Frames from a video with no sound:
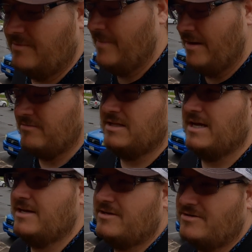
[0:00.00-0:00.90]
a mountain
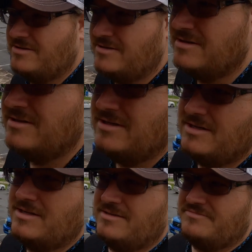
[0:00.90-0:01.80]
lion or
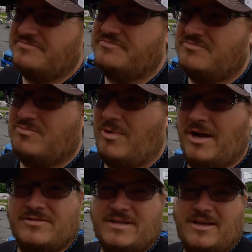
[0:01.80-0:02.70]

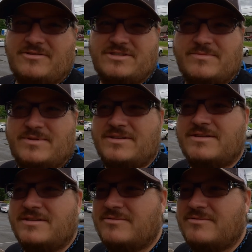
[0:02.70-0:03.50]
wildcat or something.